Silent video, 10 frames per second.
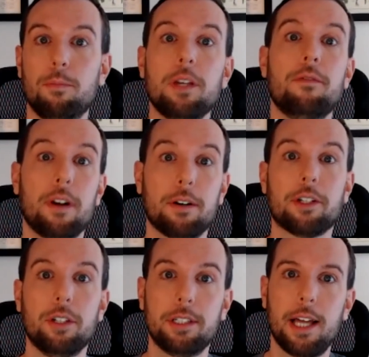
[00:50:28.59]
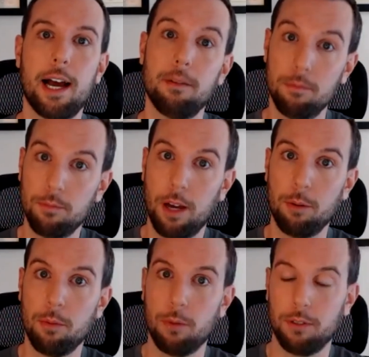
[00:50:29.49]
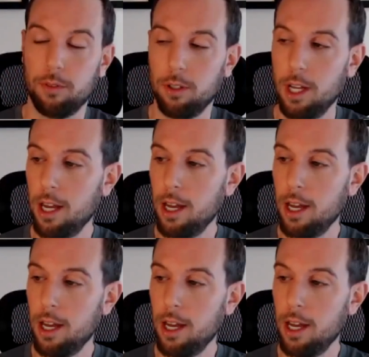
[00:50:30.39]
being very good at that. That would be wonderful.